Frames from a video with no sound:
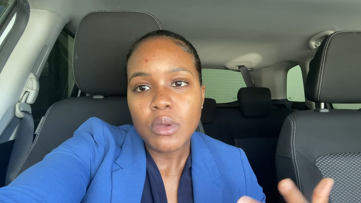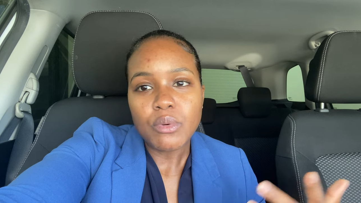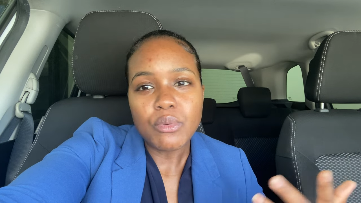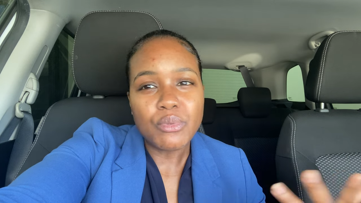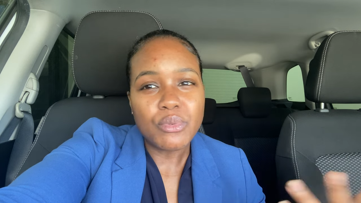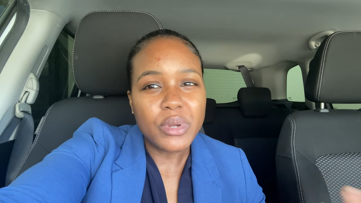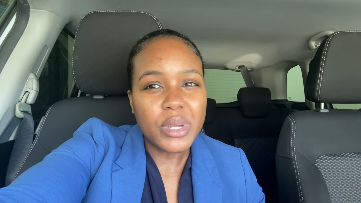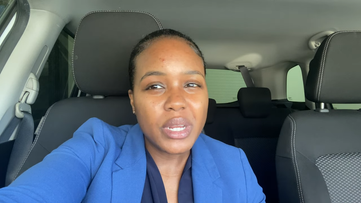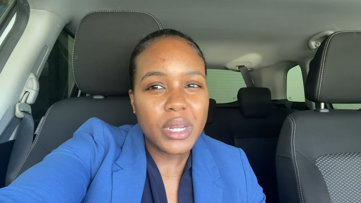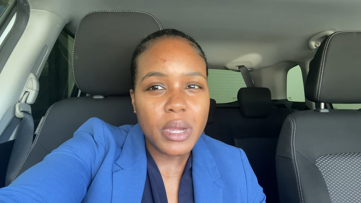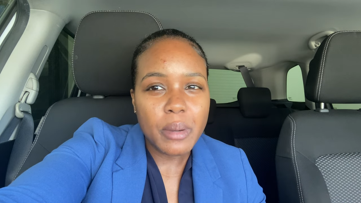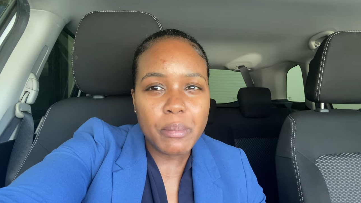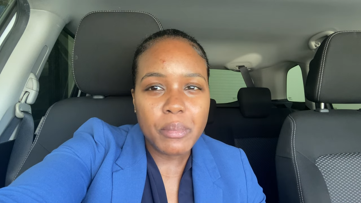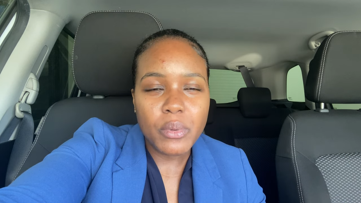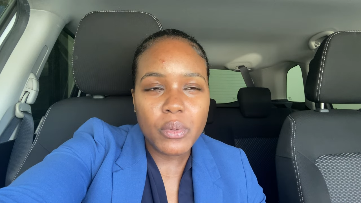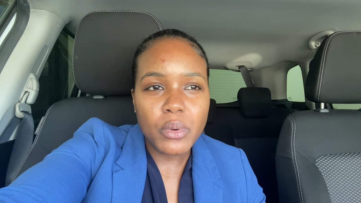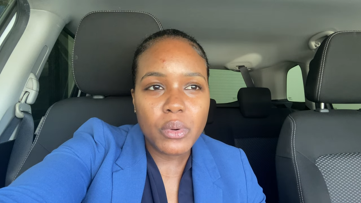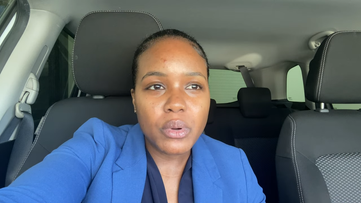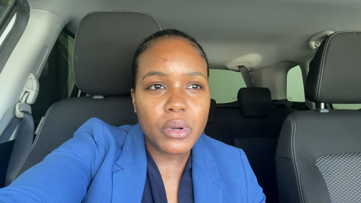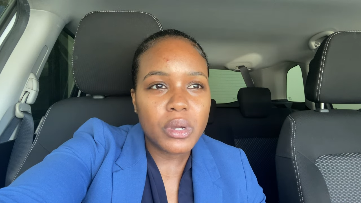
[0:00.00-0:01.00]
Read a
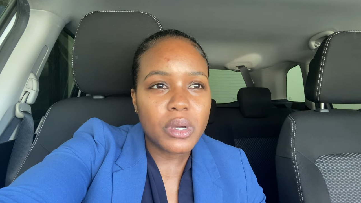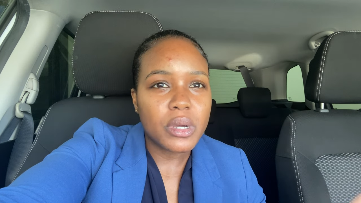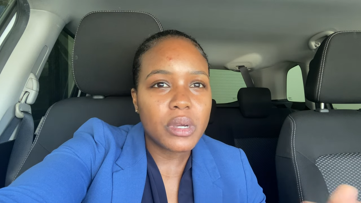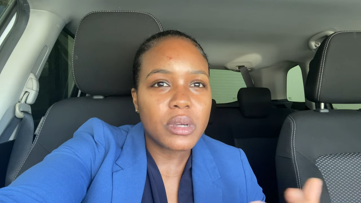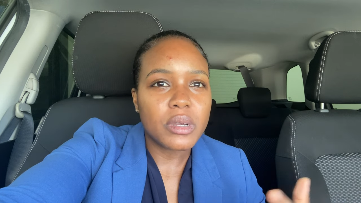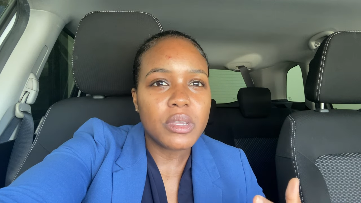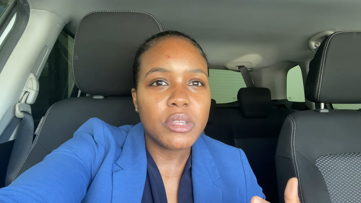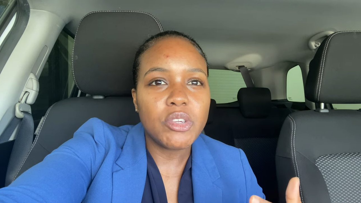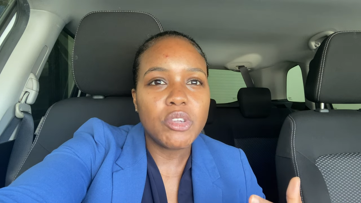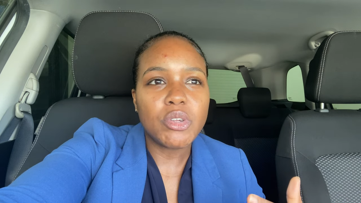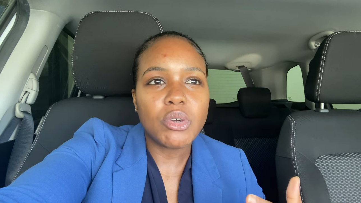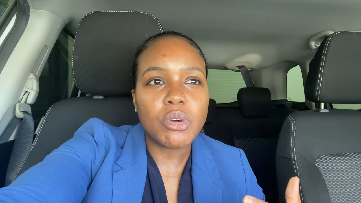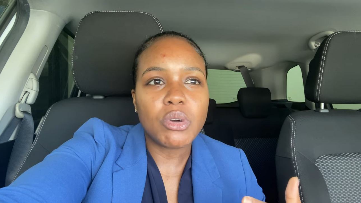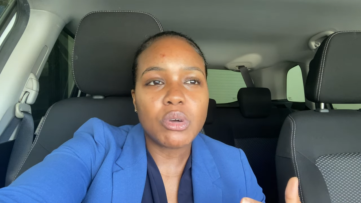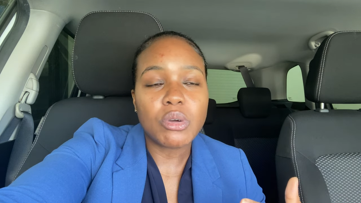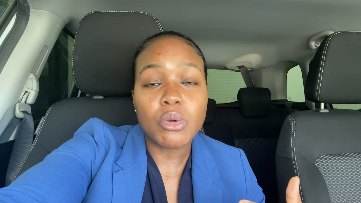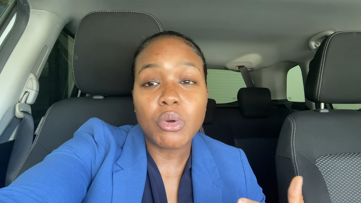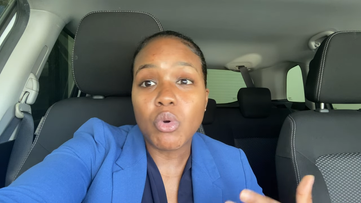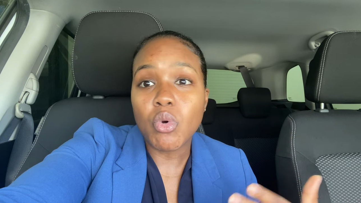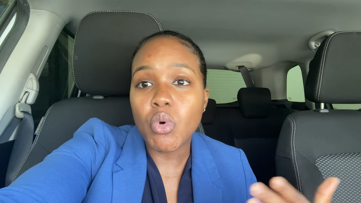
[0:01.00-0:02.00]
book, you
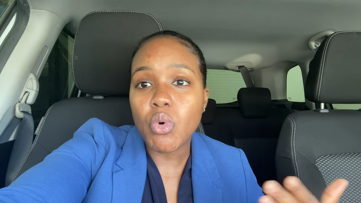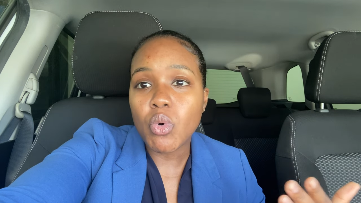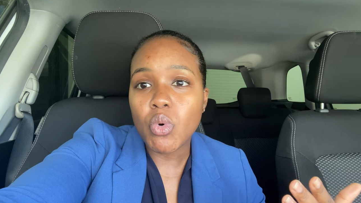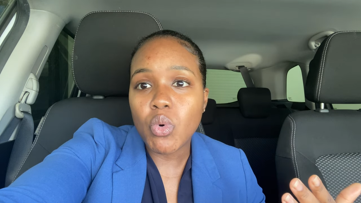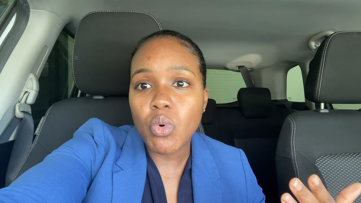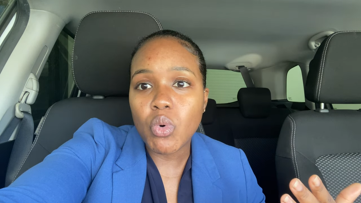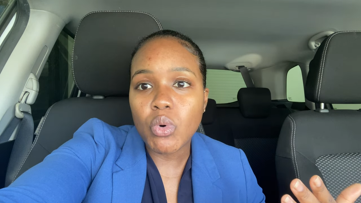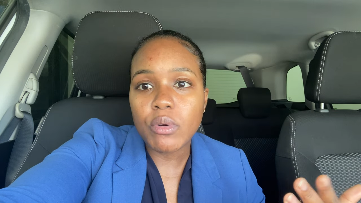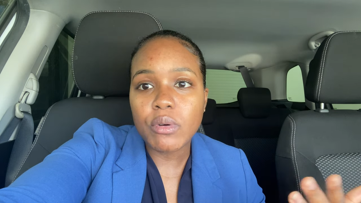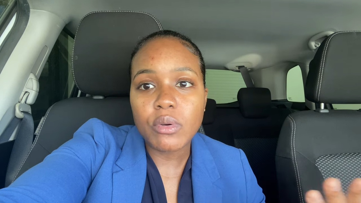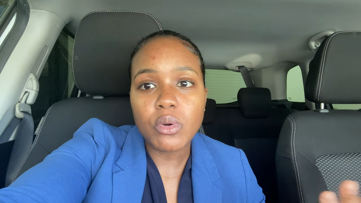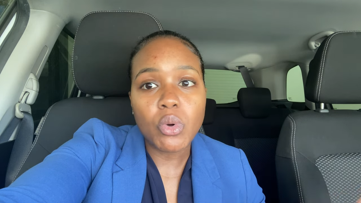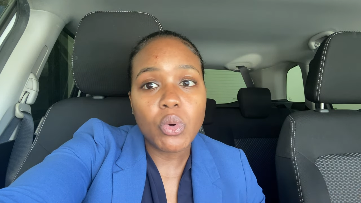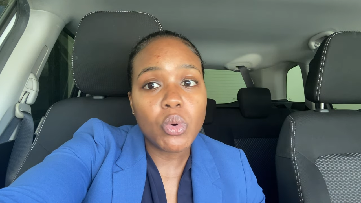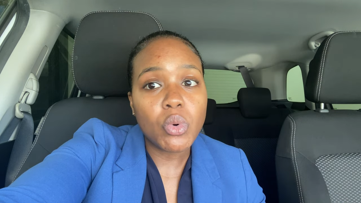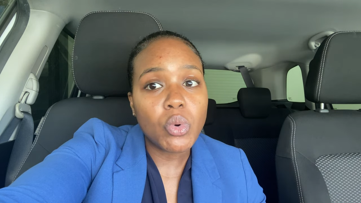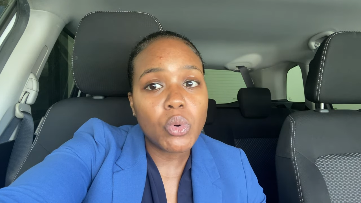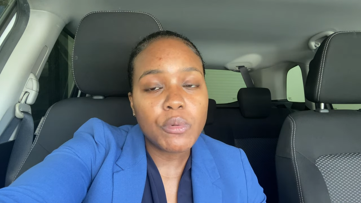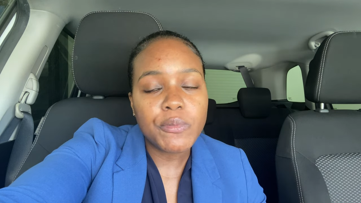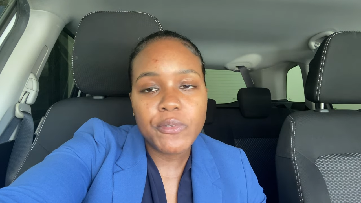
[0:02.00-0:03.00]
know,
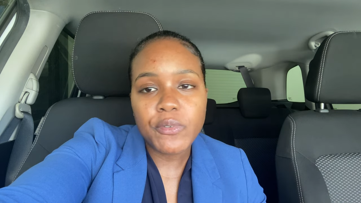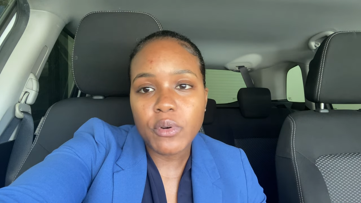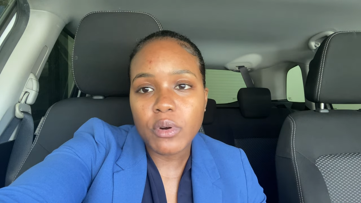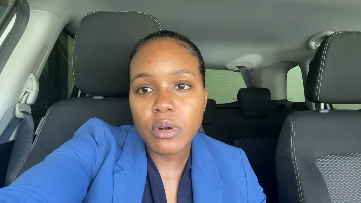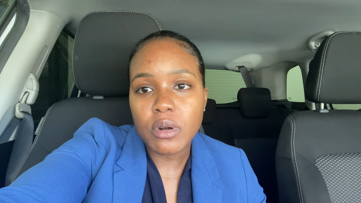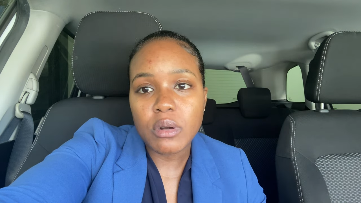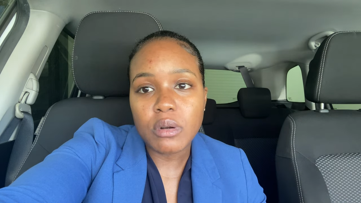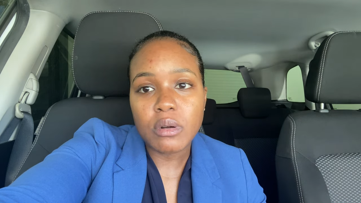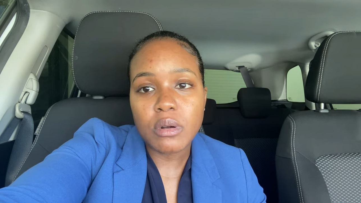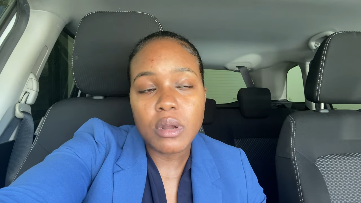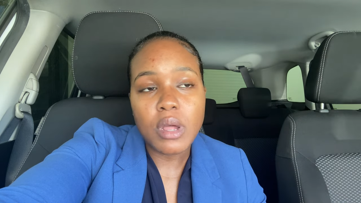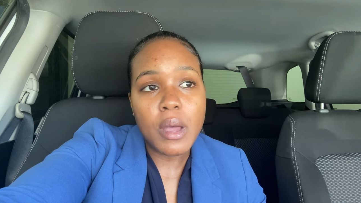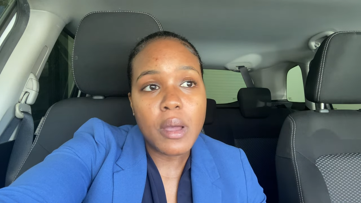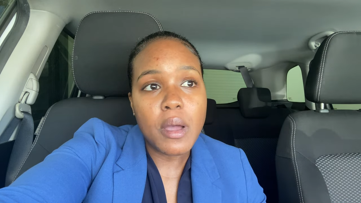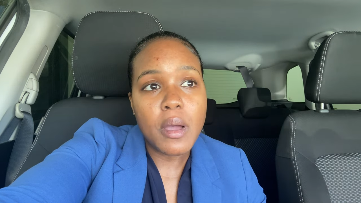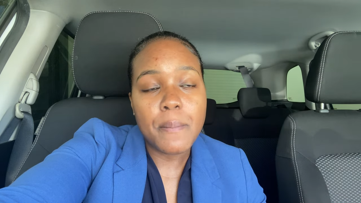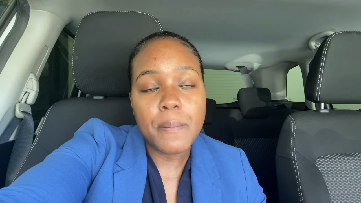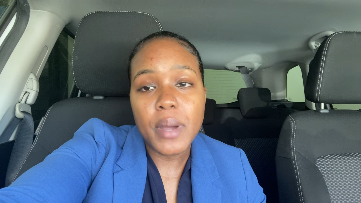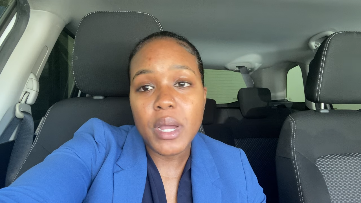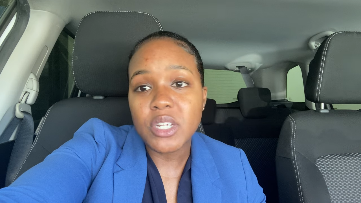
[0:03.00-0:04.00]
go for
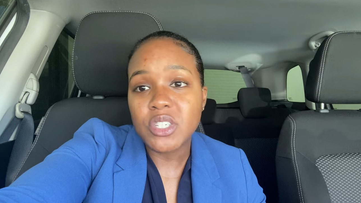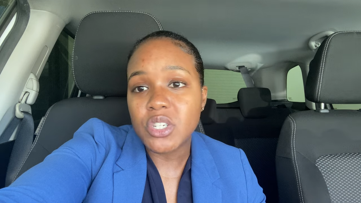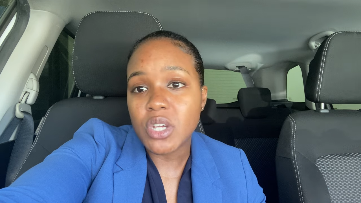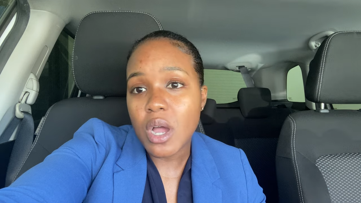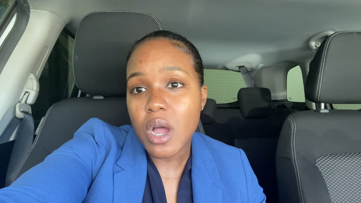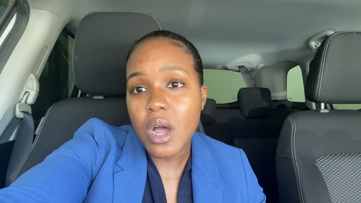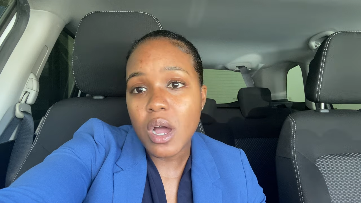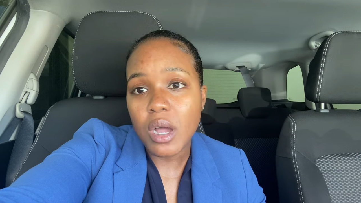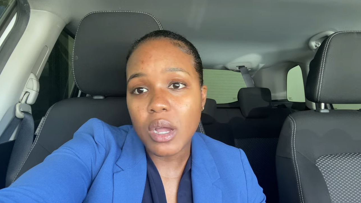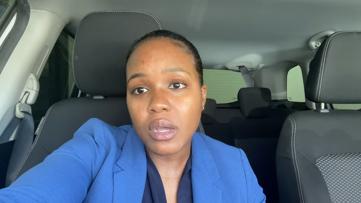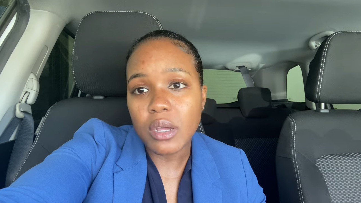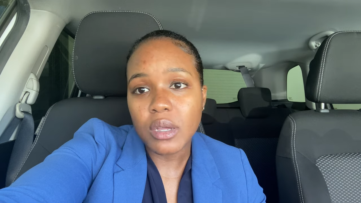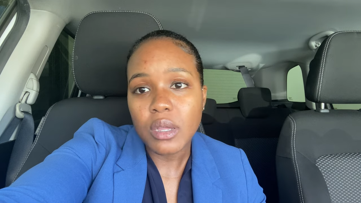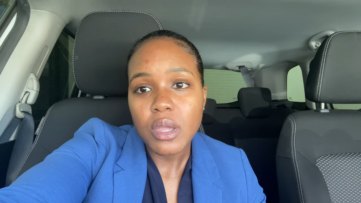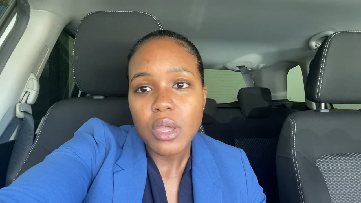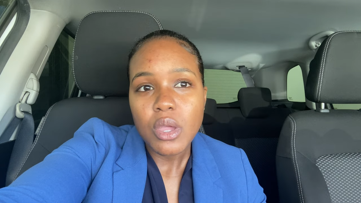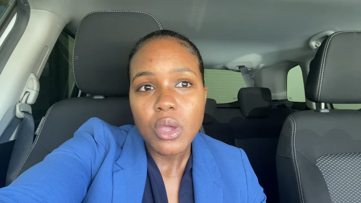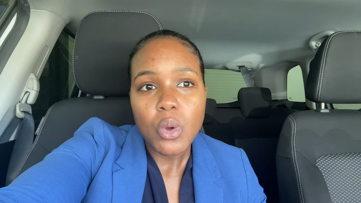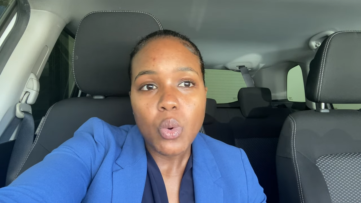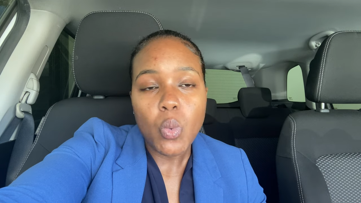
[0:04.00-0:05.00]
a jog,
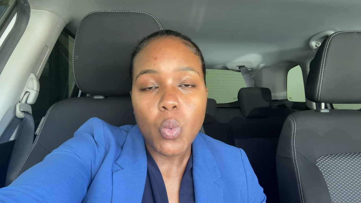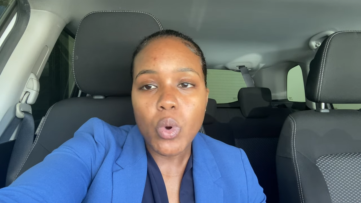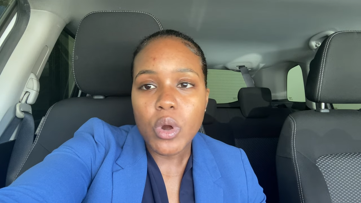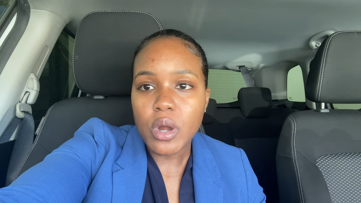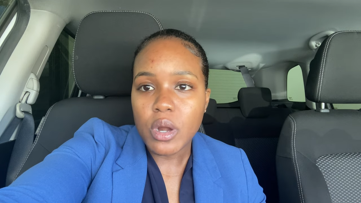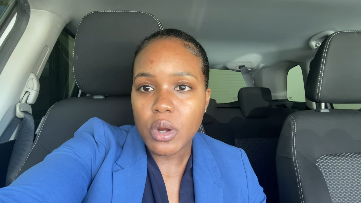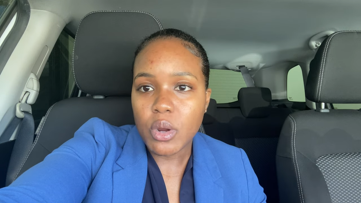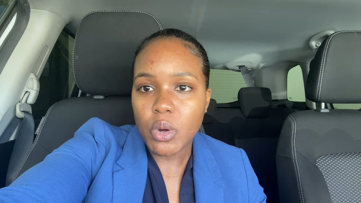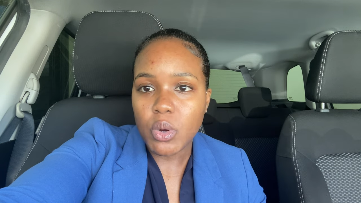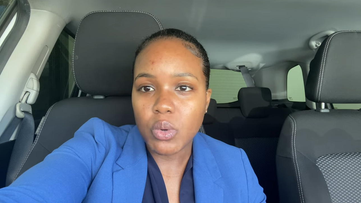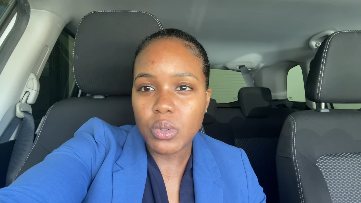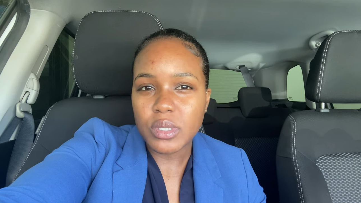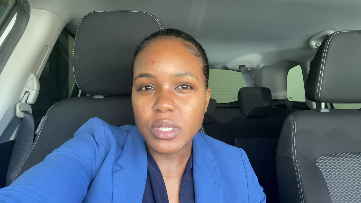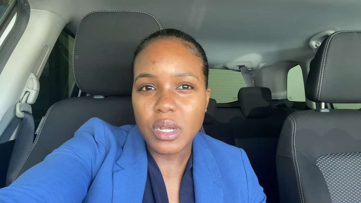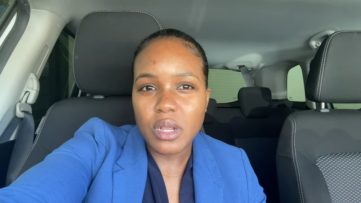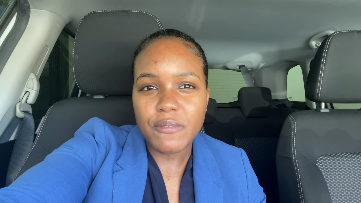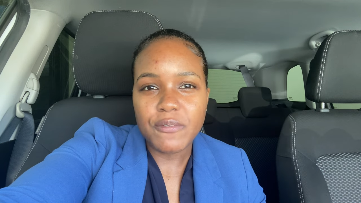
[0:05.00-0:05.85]
workout.